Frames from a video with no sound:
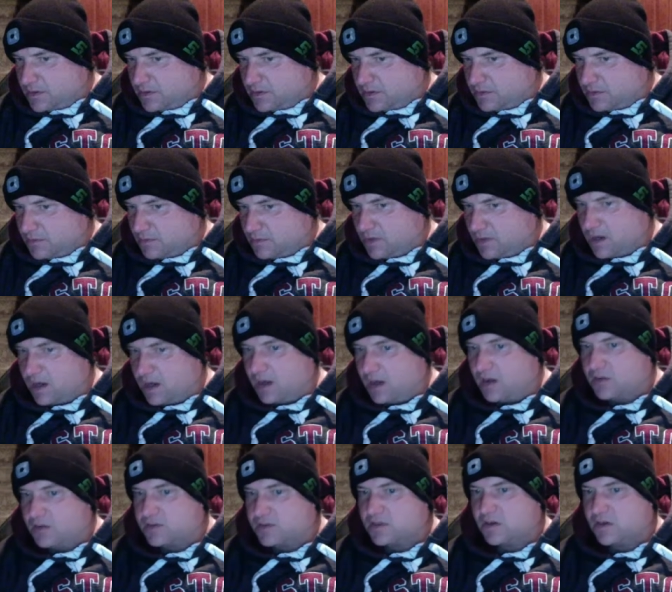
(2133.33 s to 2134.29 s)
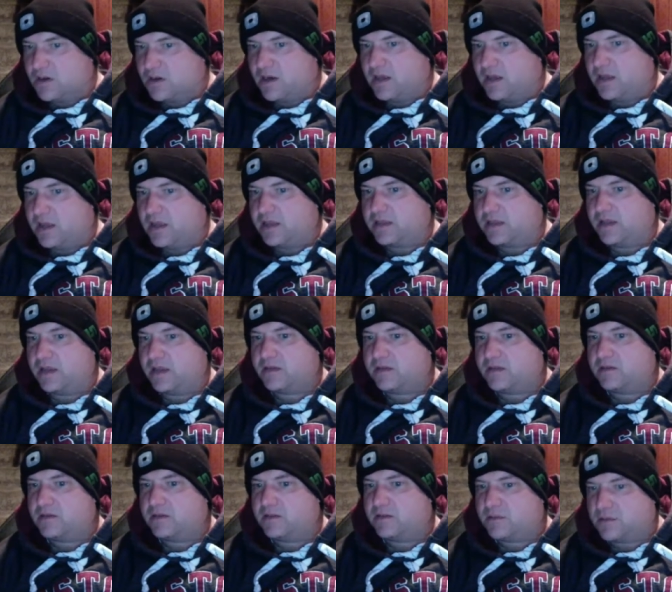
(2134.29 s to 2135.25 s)
Wow, sorry to hear
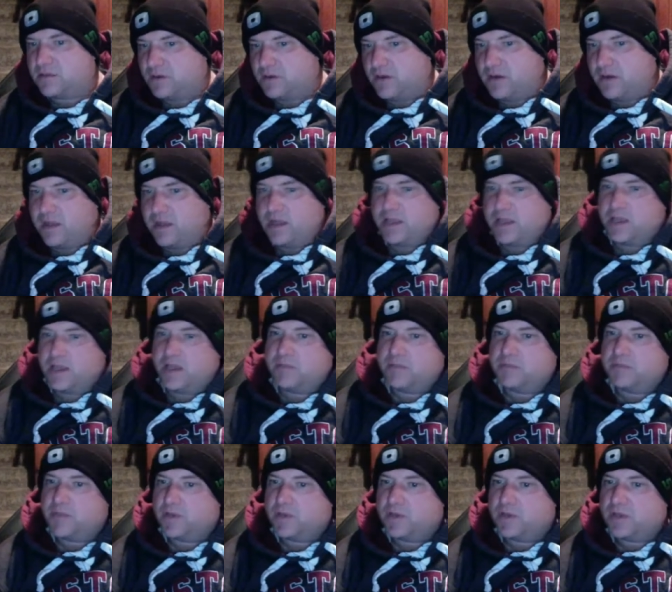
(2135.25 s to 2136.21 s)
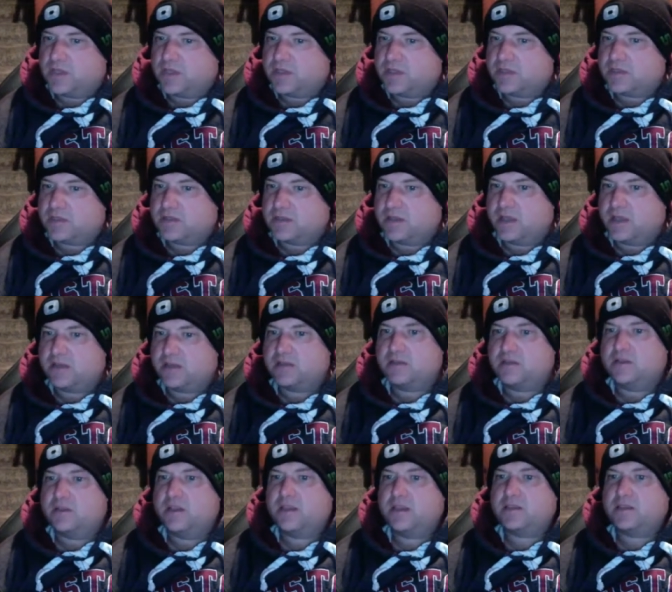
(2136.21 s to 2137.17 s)
that. Sorry to hear that, Bill. That's
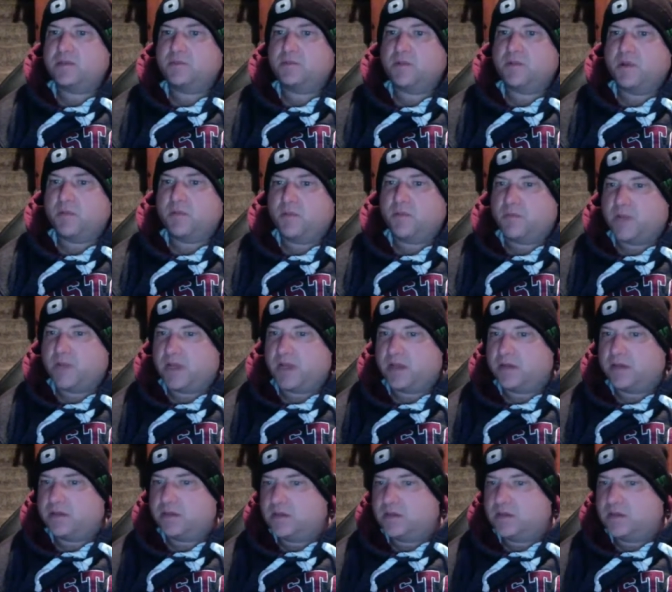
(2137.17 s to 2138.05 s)
a bummer, man.